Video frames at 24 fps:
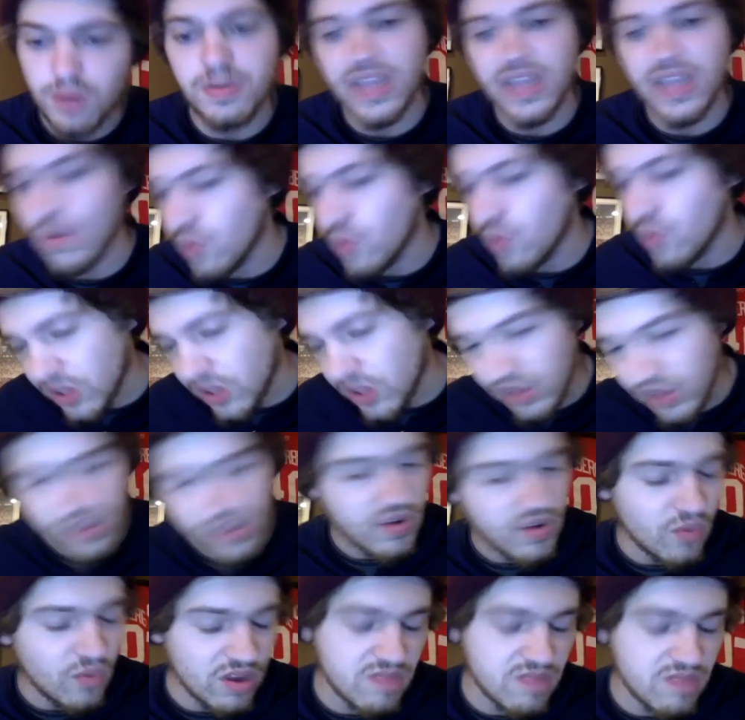but I will
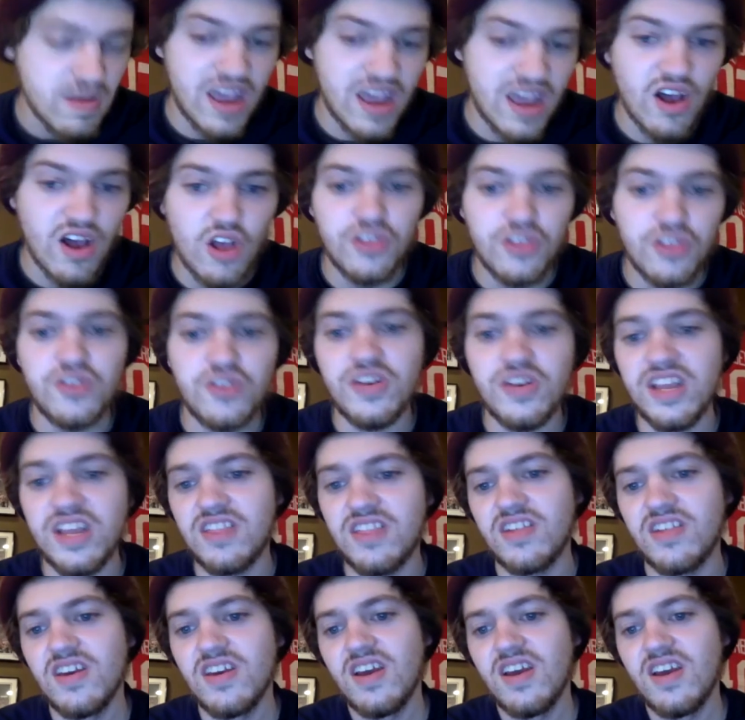with my alternates.